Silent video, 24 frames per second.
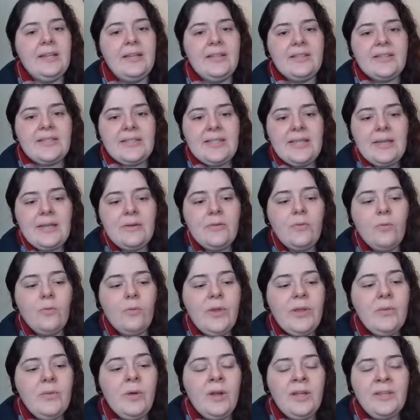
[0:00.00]
Is that
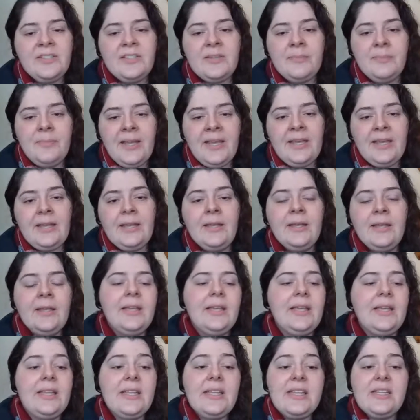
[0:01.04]
we want to make
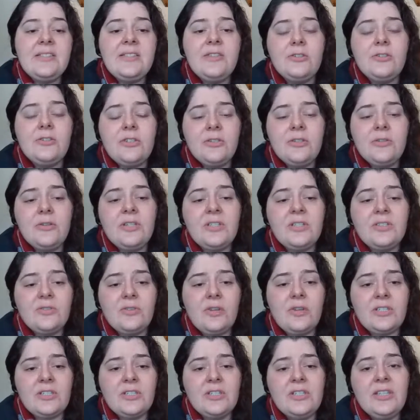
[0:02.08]
it easier to do
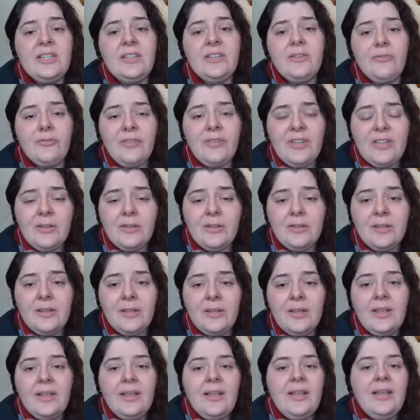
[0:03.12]
construction in the field,
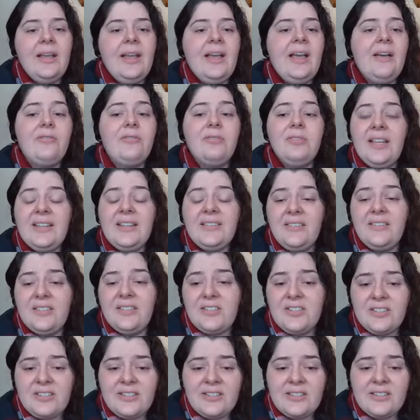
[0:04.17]
have less
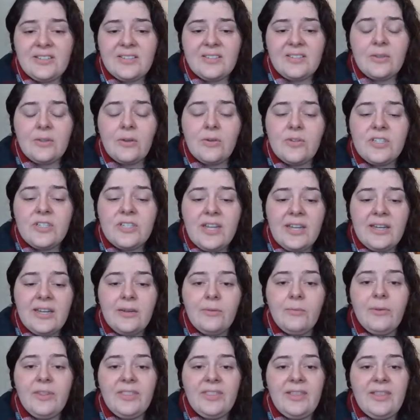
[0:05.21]
logistics
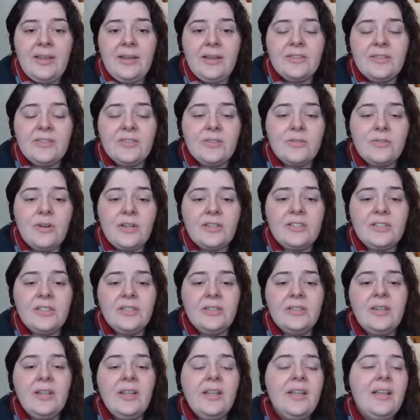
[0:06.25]
associated with that
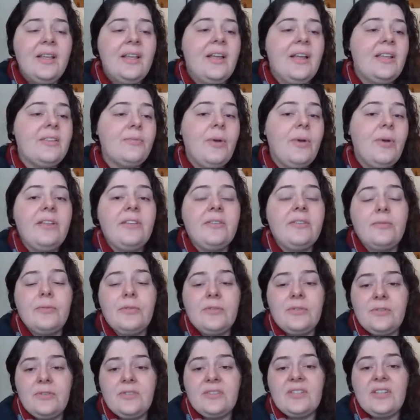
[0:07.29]
construction, as well as
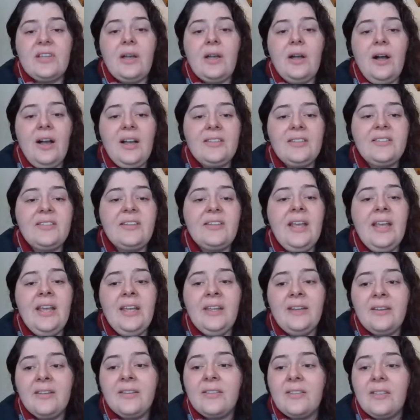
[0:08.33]
reduce the cost
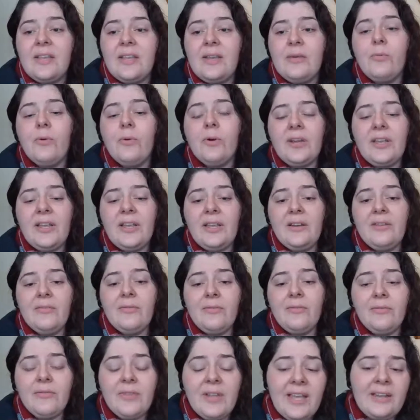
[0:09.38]
and the
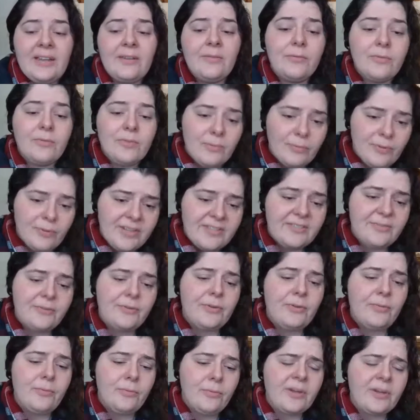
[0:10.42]
working and the risk
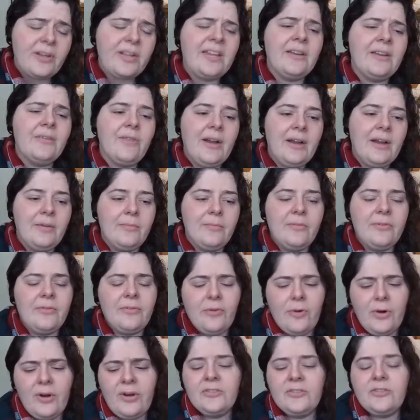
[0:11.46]
for the working environment
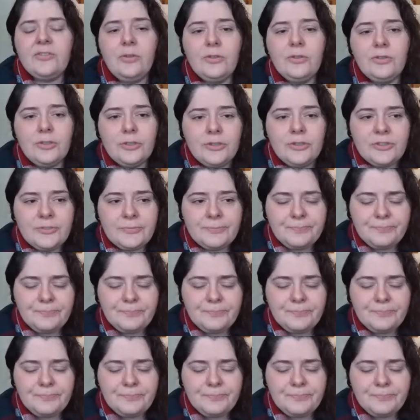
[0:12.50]
for our soldiers.